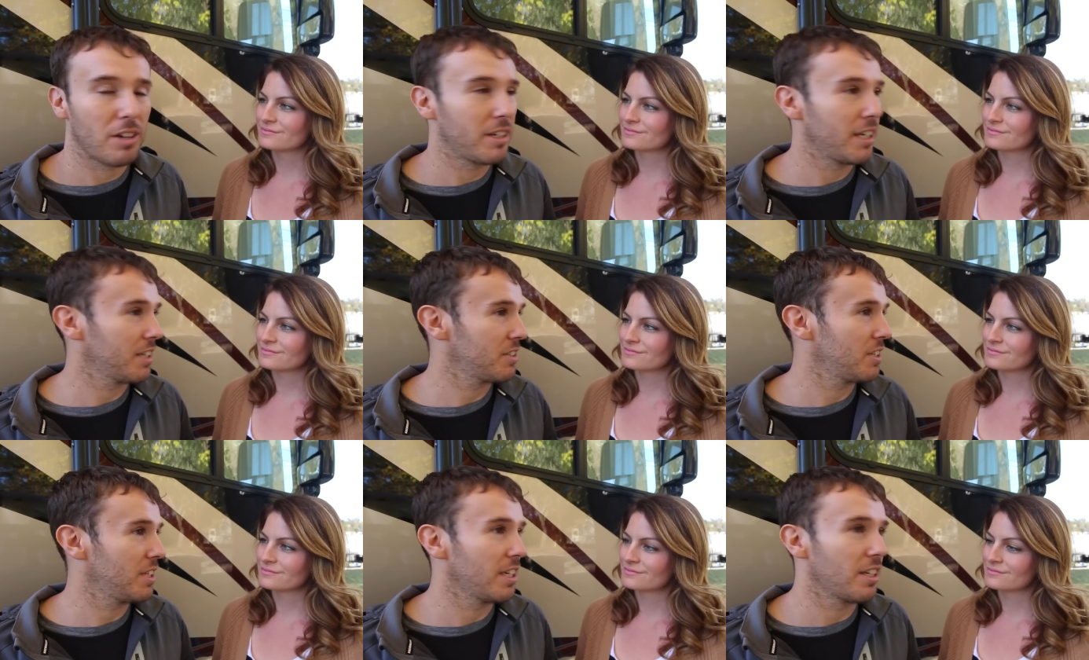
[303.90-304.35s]
Speaker 1: our
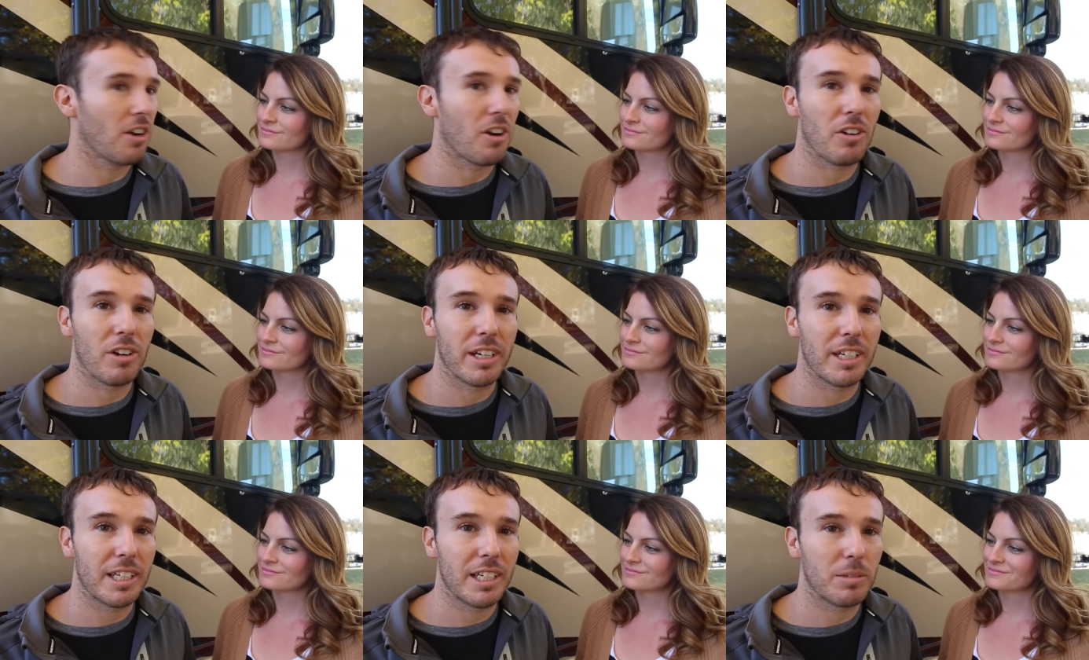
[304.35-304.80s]
next kid
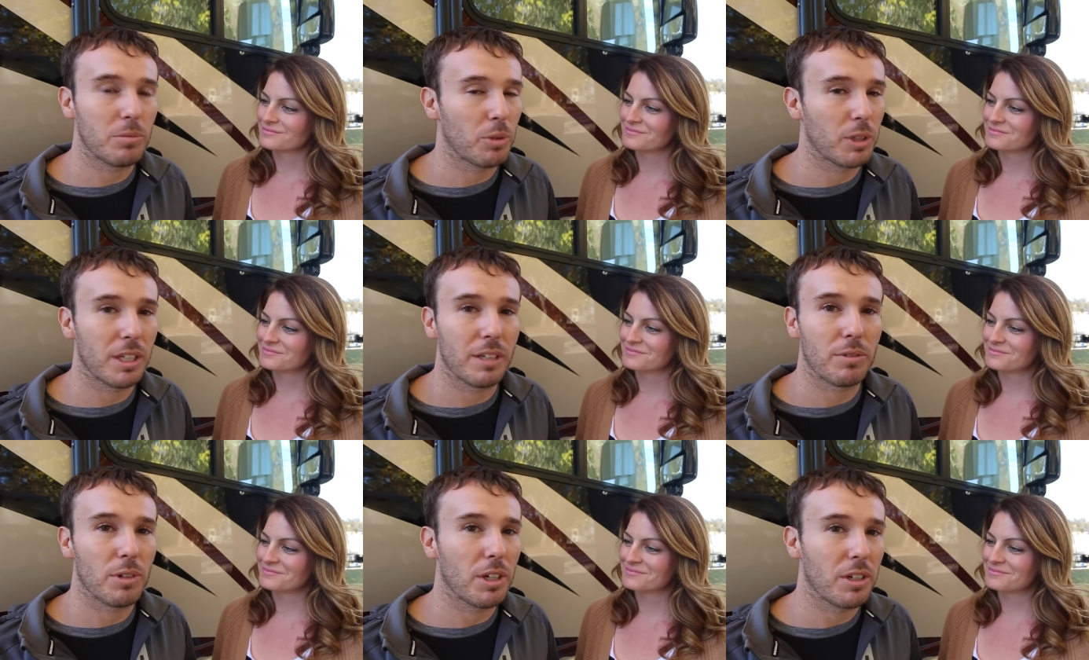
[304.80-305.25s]
already and
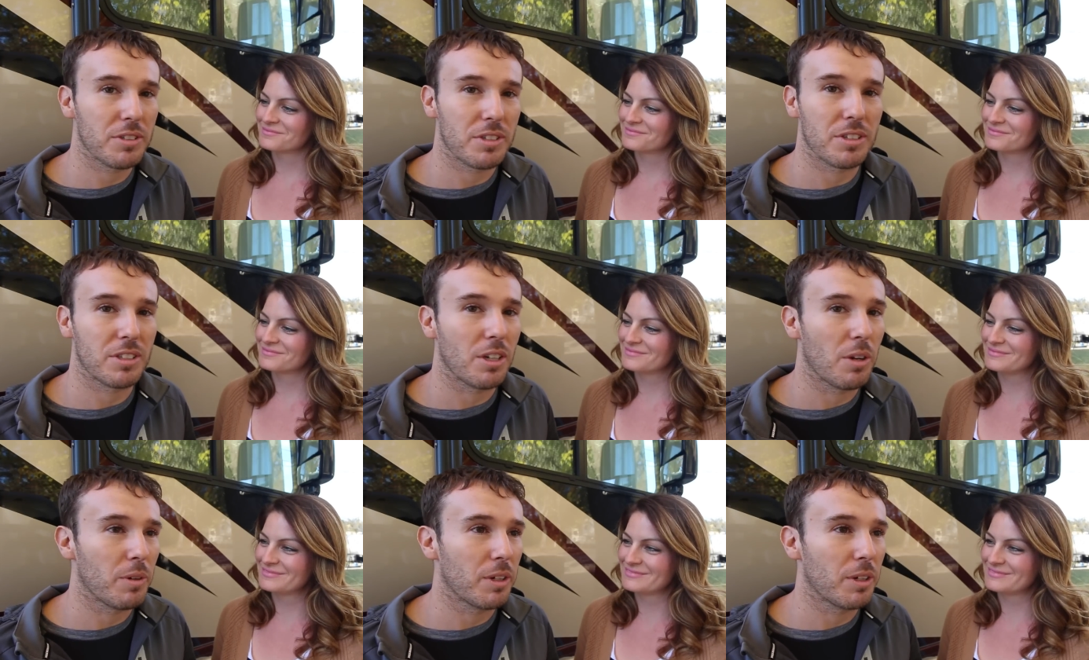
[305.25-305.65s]
whatever else is hmm.